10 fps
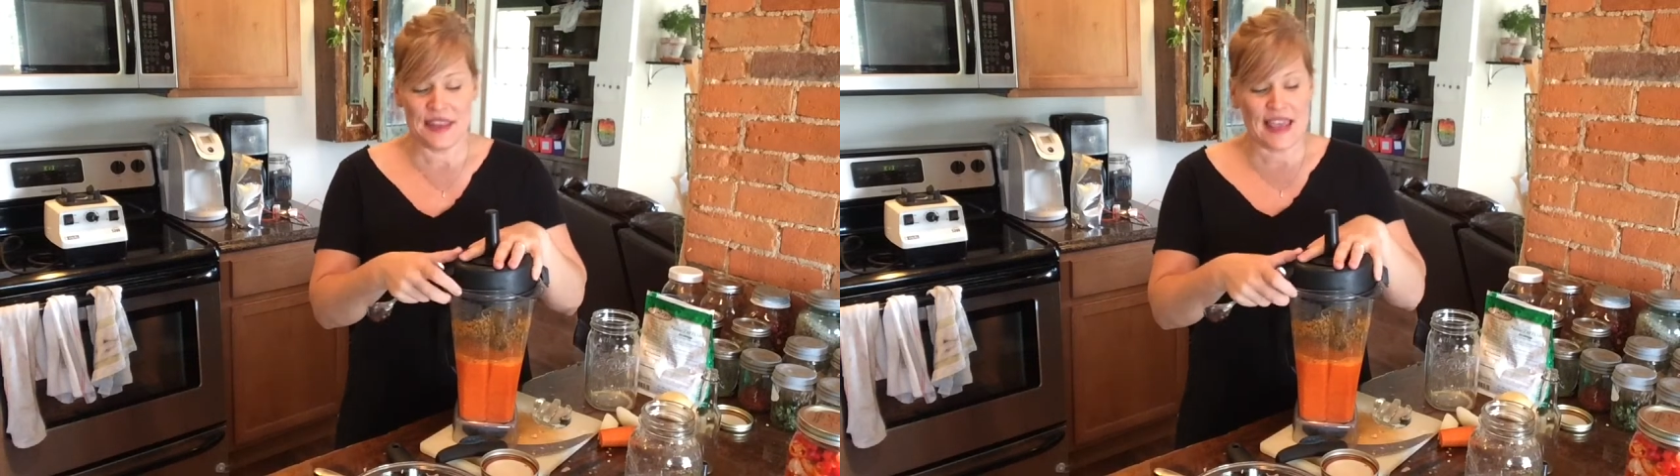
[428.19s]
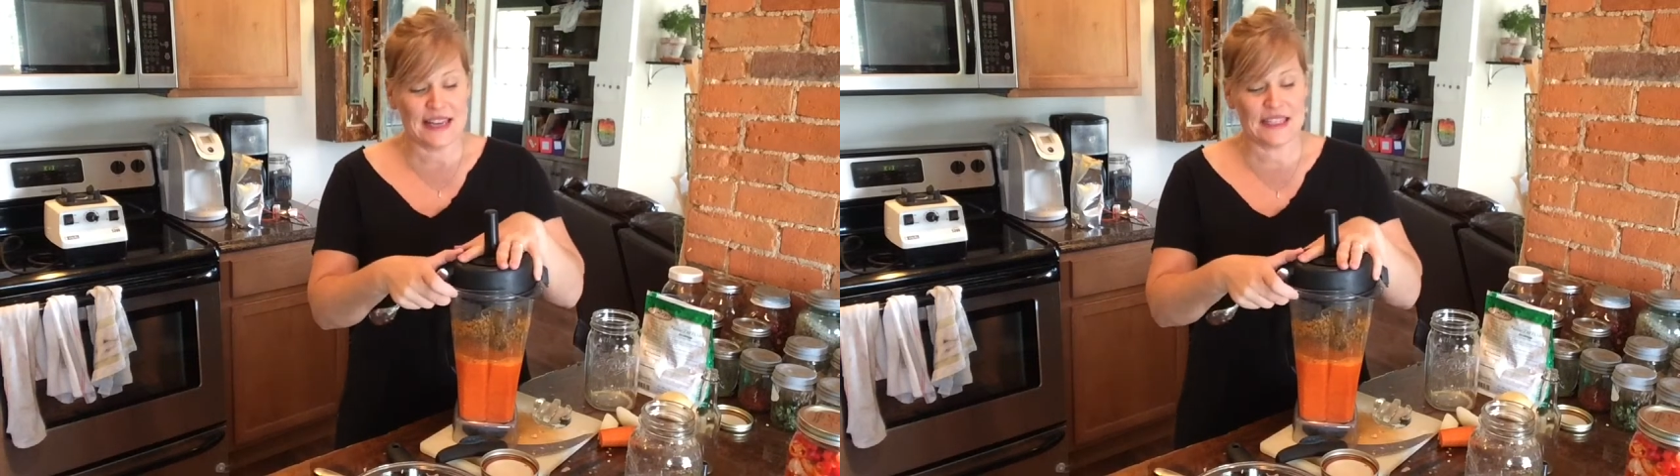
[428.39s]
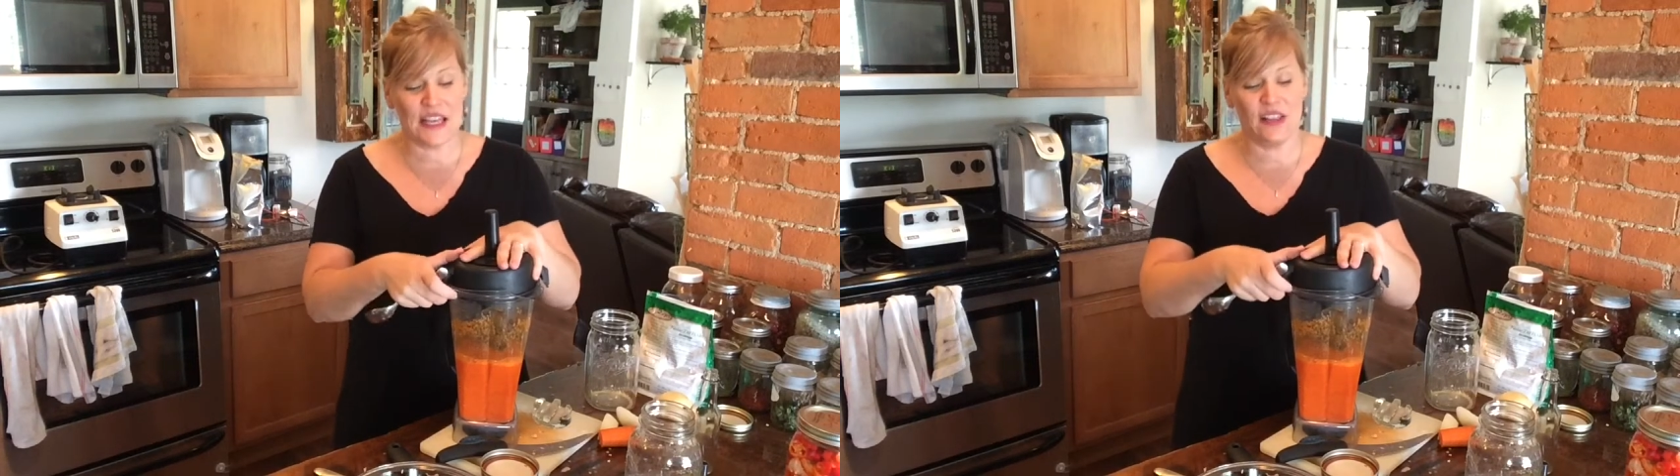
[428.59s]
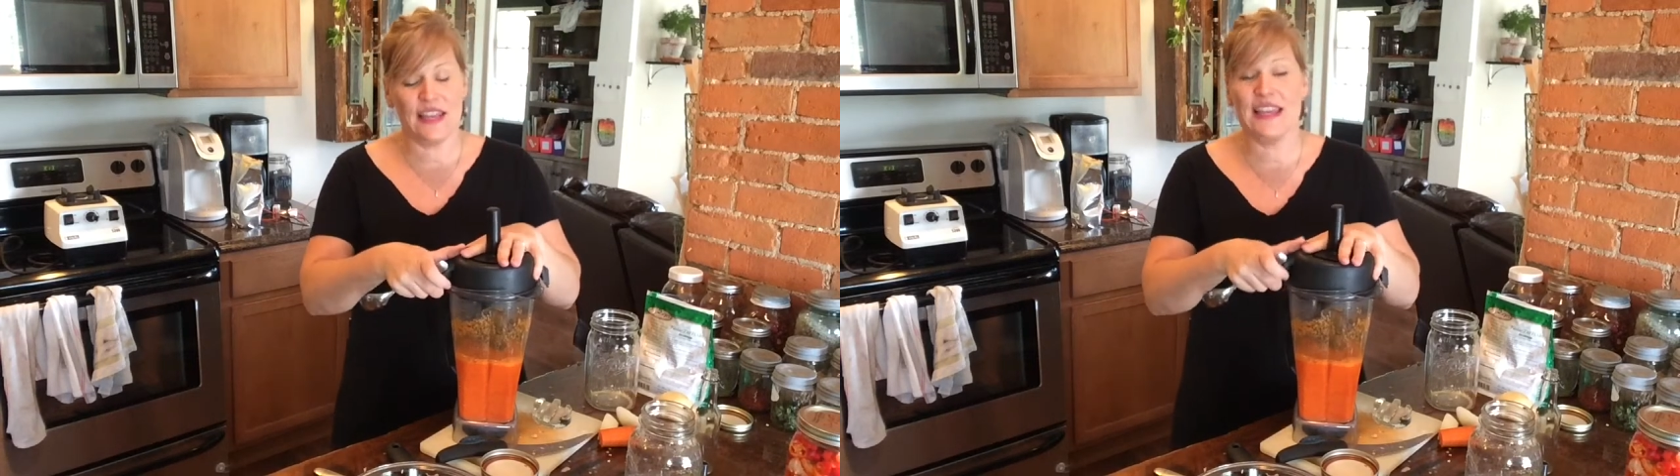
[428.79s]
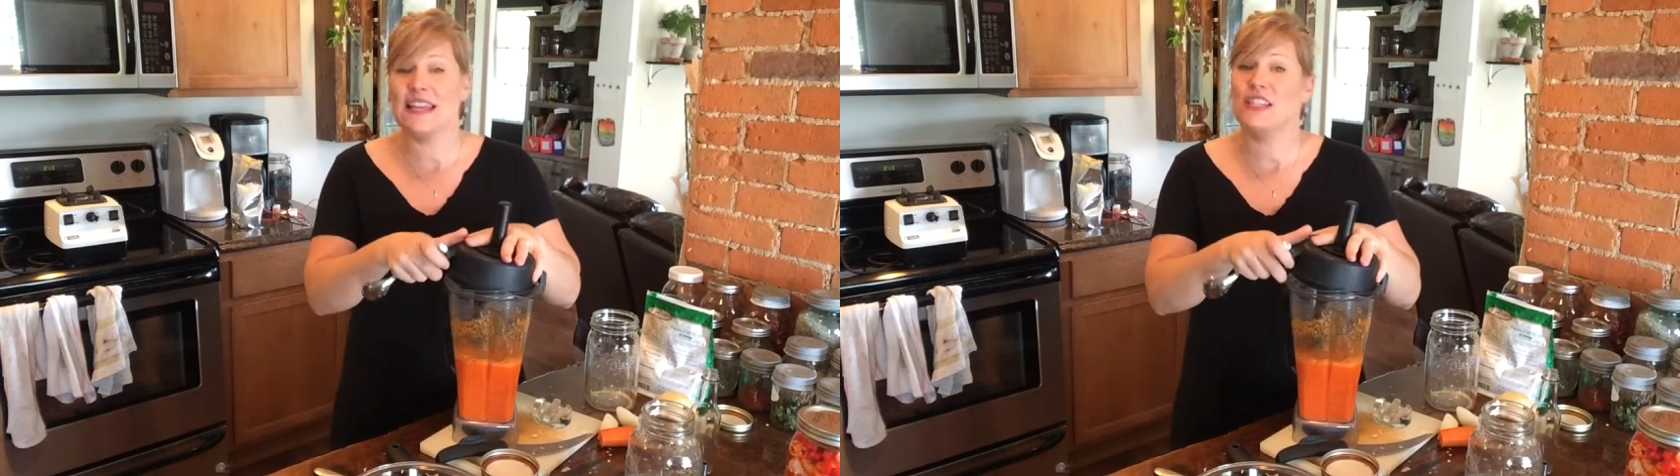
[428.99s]
until
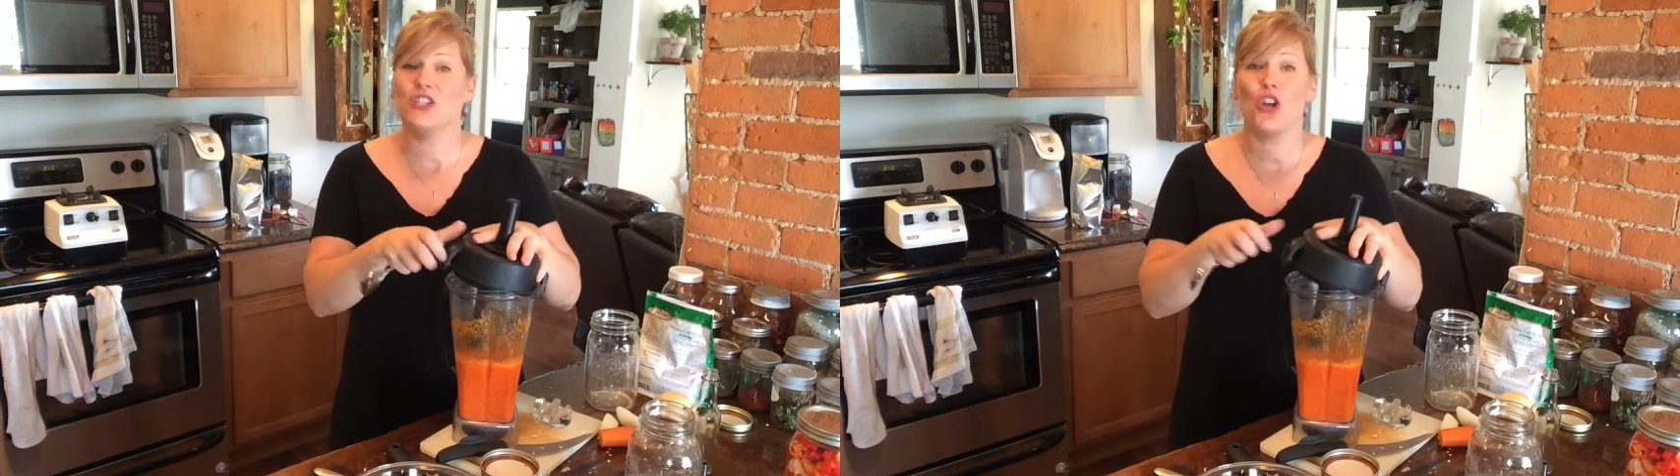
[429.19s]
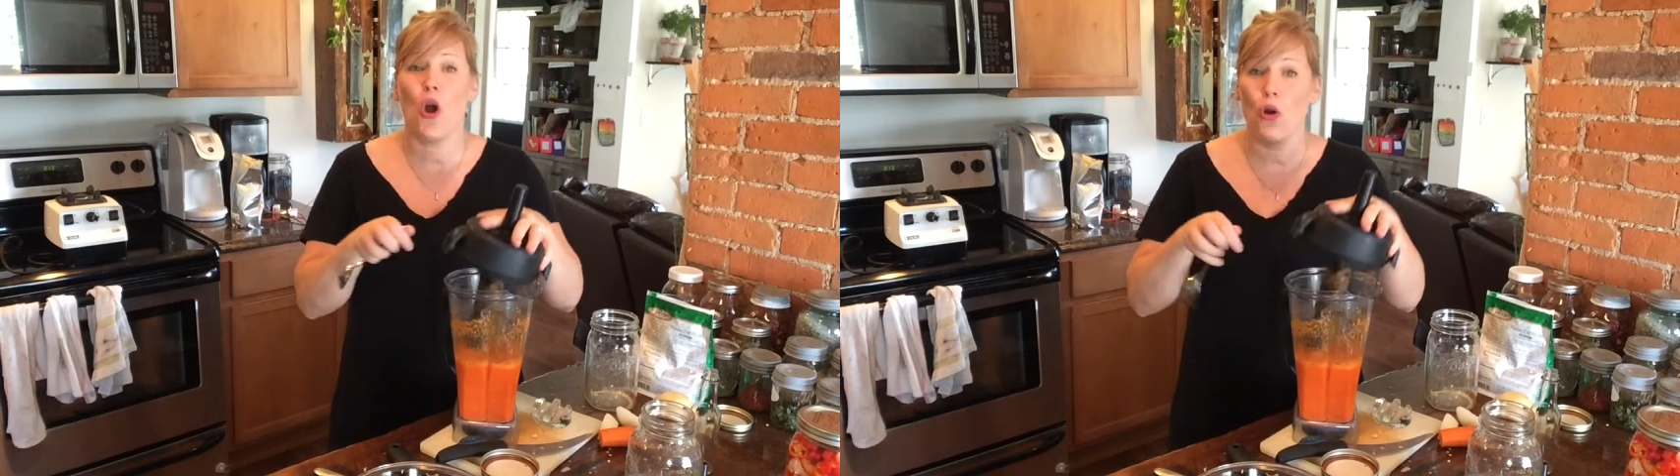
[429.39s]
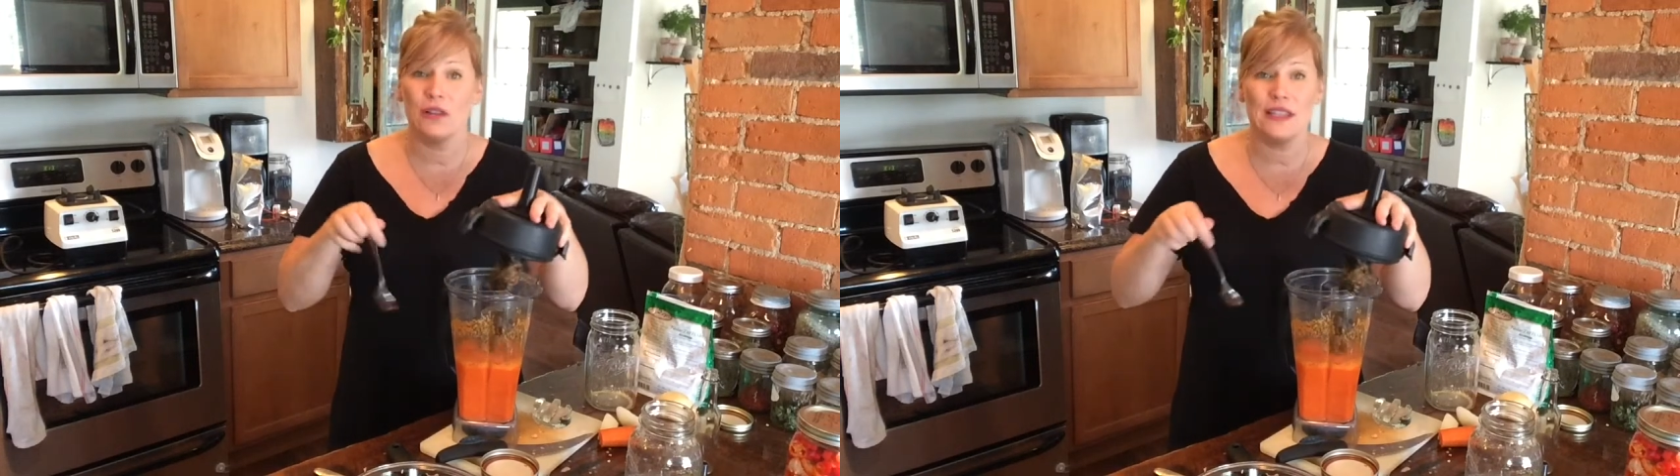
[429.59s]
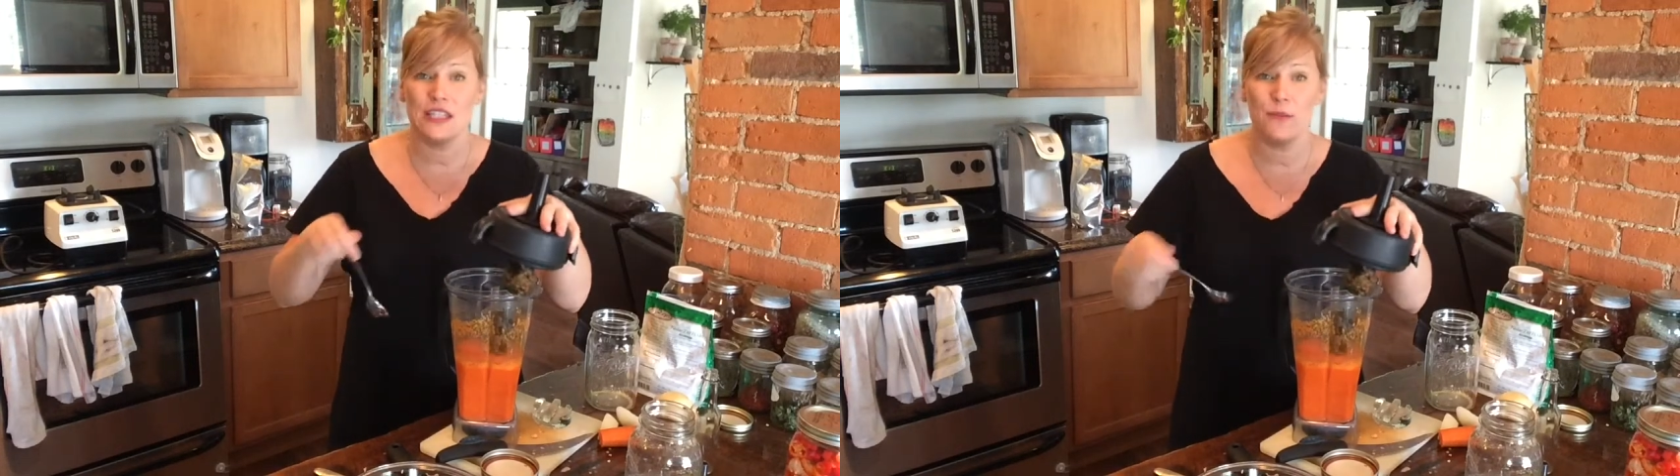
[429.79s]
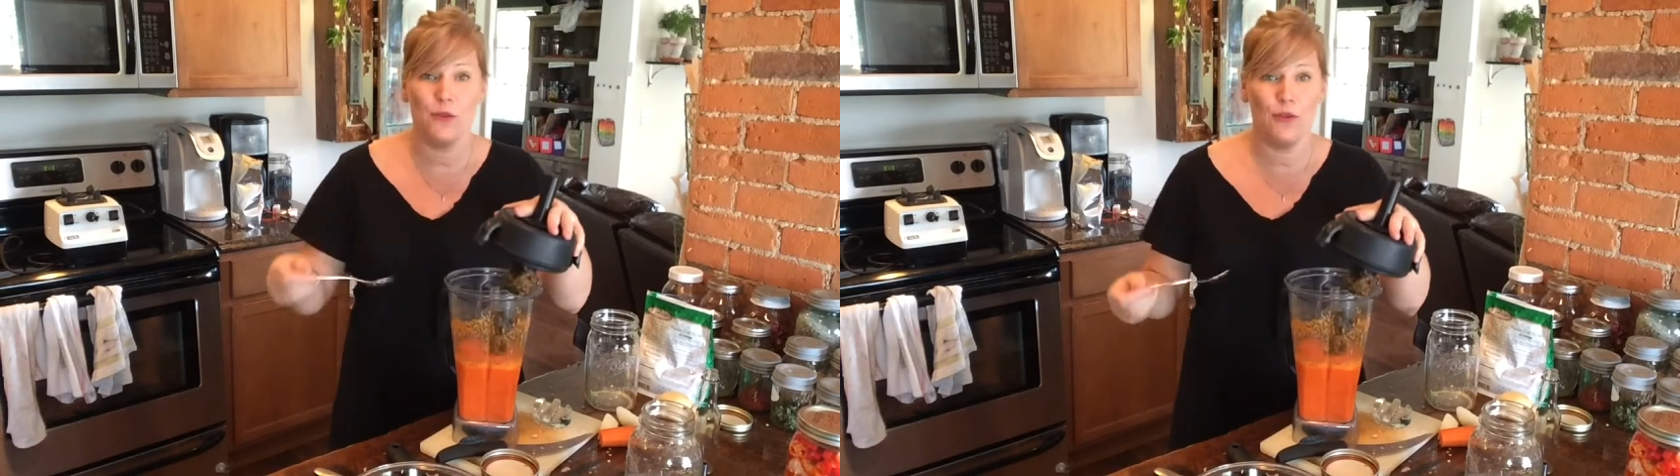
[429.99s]
it is totally
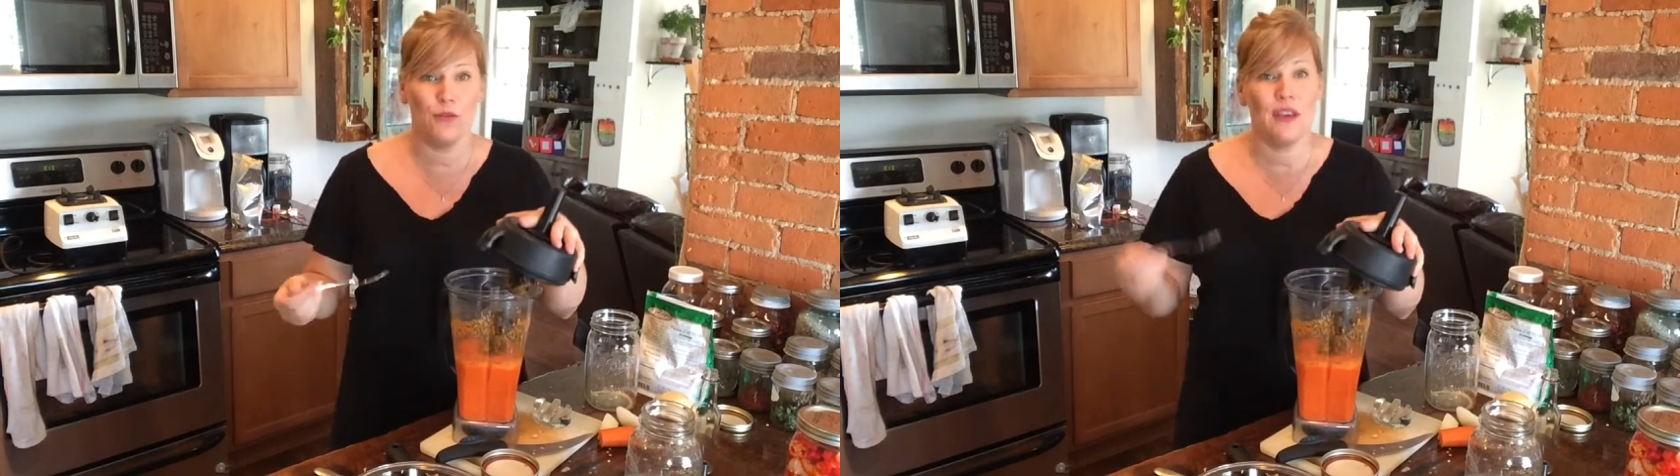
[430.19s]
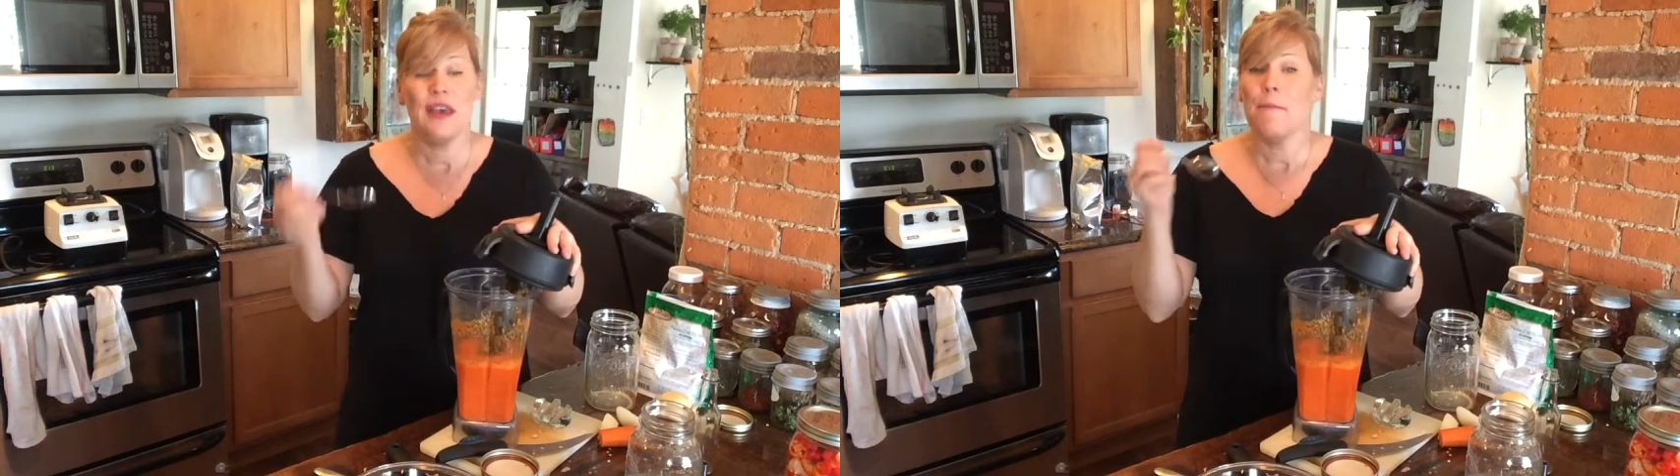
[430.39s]
smooth.